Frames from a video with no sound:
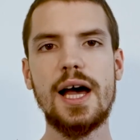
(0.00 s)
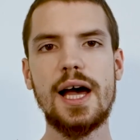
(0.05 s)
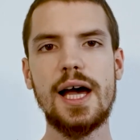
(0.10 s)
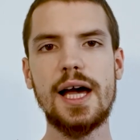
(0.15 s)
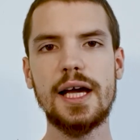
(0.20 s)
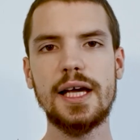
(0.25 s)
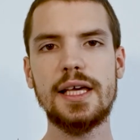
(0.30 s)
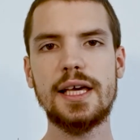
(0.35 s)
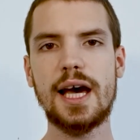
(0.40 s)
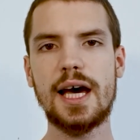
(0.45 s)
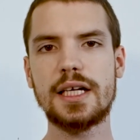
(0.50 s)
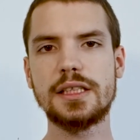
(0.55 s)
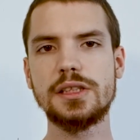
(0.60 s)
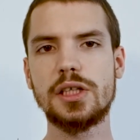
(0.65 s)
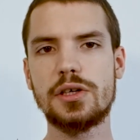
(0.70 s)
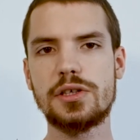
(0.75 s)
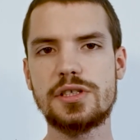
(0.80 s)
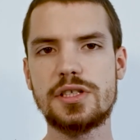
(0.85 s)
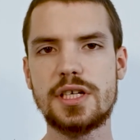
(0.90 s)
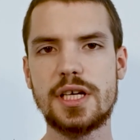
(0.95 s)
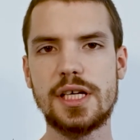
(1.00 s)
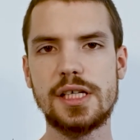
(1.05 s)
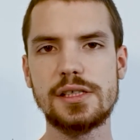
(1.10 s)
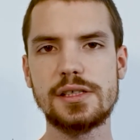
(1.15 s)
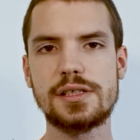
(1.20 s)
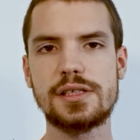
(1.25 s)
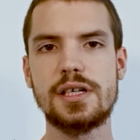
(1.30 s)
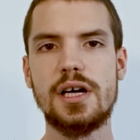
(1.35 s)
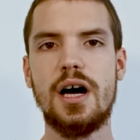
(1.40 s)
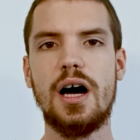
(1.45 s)
And catalog
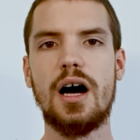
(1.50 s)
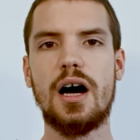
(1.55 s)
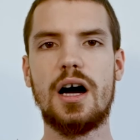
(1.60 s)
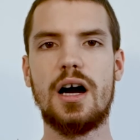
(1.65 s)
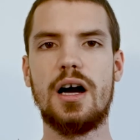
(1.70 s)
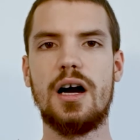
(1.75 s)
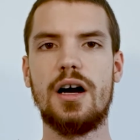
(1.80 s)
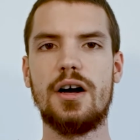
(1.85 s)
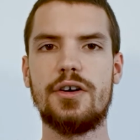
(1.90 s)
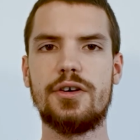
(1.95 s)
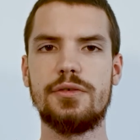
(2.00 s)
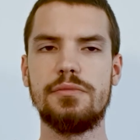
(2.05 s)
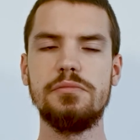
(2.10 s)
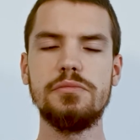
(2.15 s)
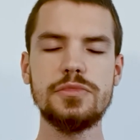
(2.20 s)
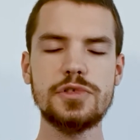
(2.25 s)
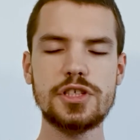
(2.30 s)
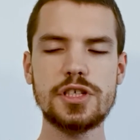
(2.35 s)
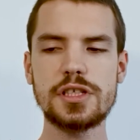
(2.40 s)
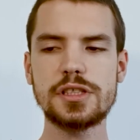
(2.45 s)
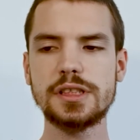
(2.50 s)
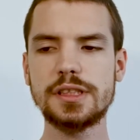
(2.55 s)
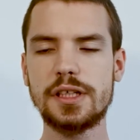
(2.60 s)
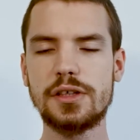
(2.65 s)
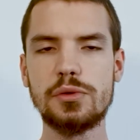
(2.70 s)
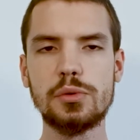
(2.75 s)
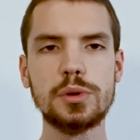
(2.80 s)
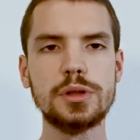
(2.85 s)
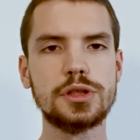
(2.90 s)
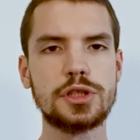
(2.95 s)
sales are just
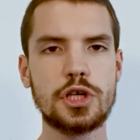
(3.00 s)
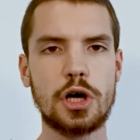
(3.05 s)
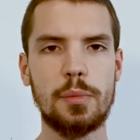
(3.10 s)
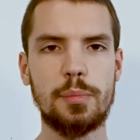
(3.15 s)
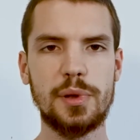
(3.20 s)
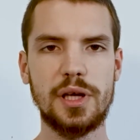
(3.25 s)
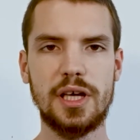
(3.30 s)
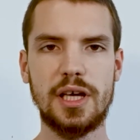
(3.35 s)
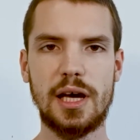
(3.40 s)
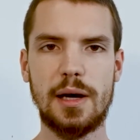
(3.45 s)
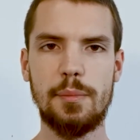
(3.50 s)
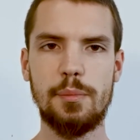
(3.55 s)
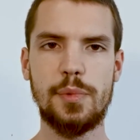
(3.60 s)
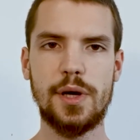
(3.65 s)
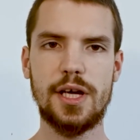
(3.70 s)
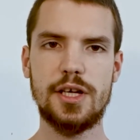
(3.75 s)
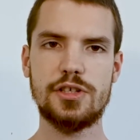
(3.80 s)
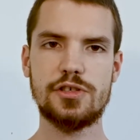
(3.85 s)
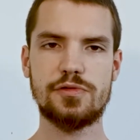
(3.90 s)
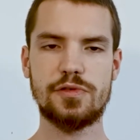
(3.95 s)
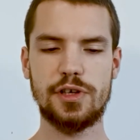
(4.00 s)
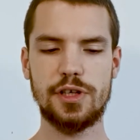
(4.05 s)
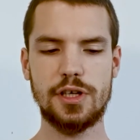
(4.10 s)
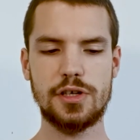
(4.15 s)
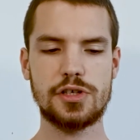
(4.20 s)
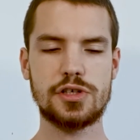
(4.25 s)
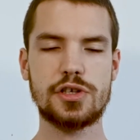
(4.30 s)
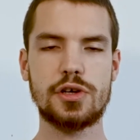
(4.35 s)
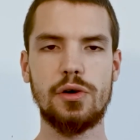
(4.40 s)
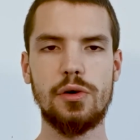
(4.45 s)
like Google shopping campaigns where
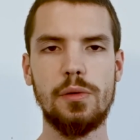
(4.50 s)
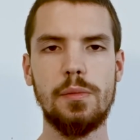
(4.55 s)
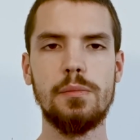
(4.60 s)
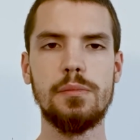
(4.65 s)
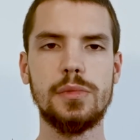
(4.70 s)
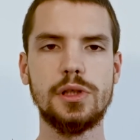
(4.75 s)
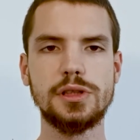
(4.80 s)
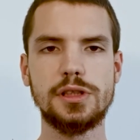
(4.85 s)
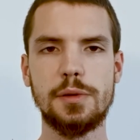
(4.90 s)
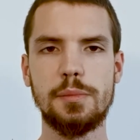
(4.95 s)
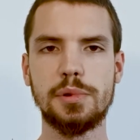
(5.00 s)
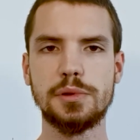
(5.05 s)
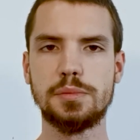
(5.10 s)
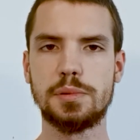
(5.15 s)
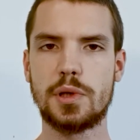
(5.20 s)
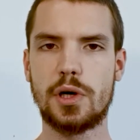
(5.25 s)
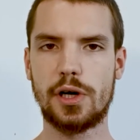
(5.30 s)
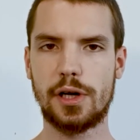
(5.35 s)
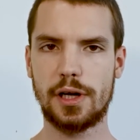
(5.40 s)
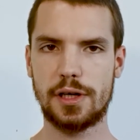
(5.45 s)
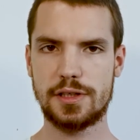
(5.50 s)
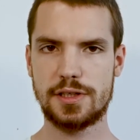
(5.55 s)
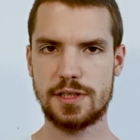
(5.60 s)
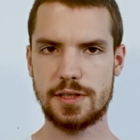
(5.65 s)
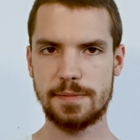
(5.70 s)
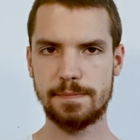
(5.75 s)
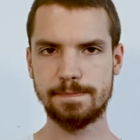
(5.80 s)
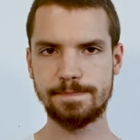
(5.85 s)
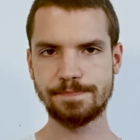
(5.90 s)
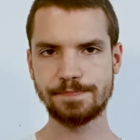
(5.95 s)
they show multiple
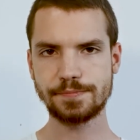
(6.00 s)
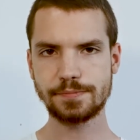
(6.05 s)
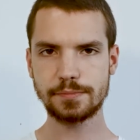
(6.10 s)
products.